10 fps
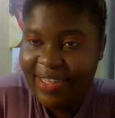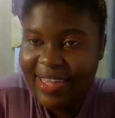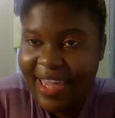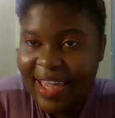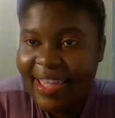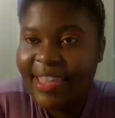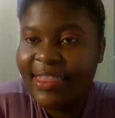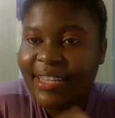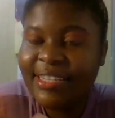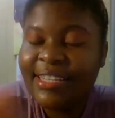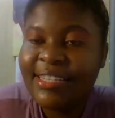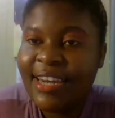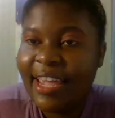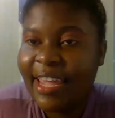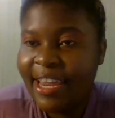Okay, and then then
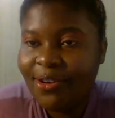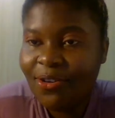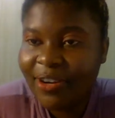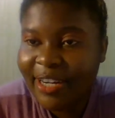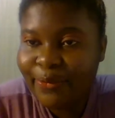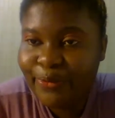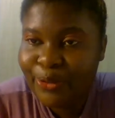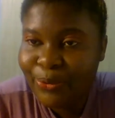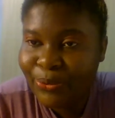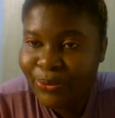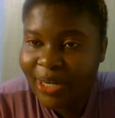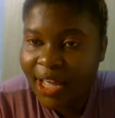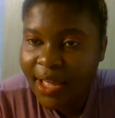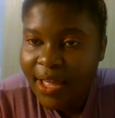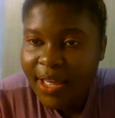again, long live
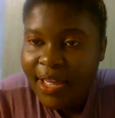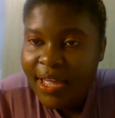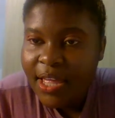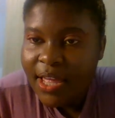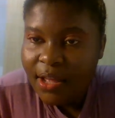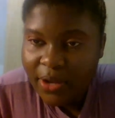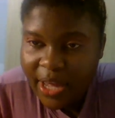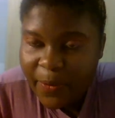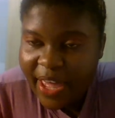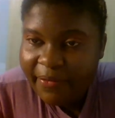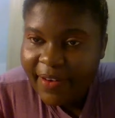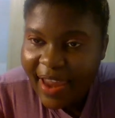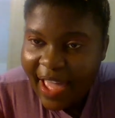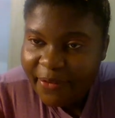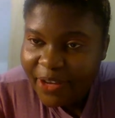Dudula. Okay, we have
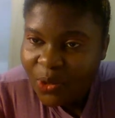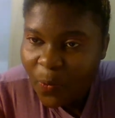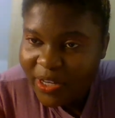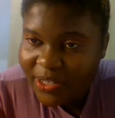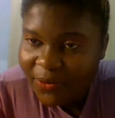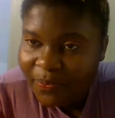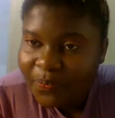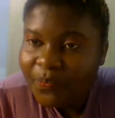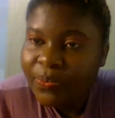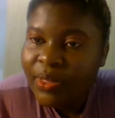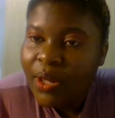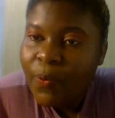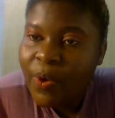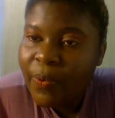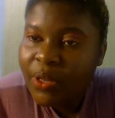life in wisdom.
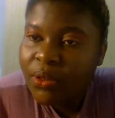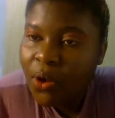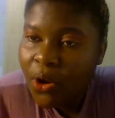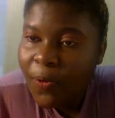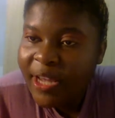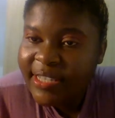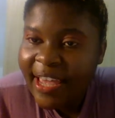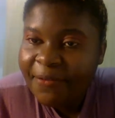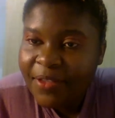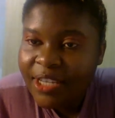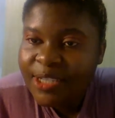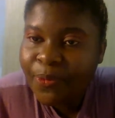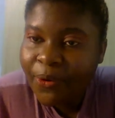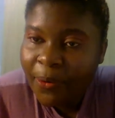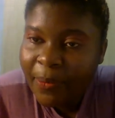We will always have this
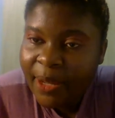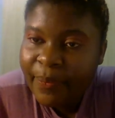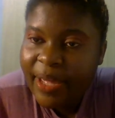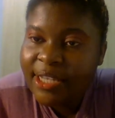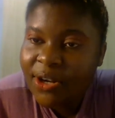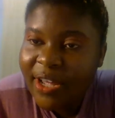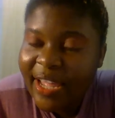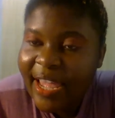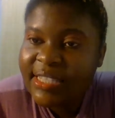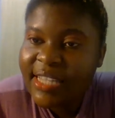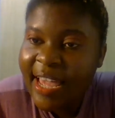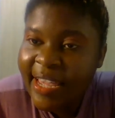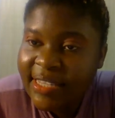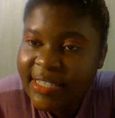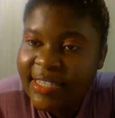problem as long as
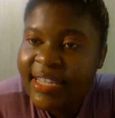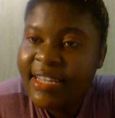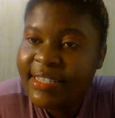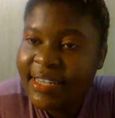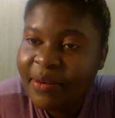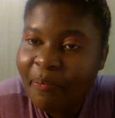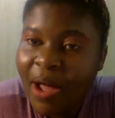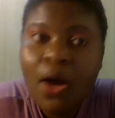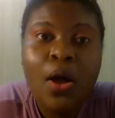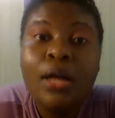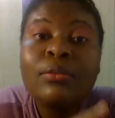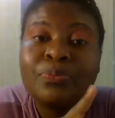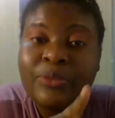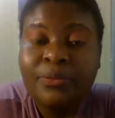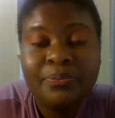ANC is in power.
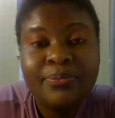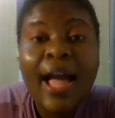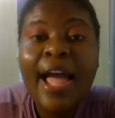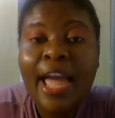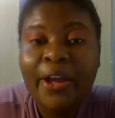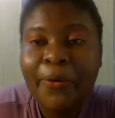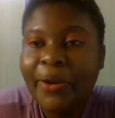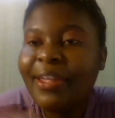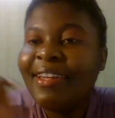I agree.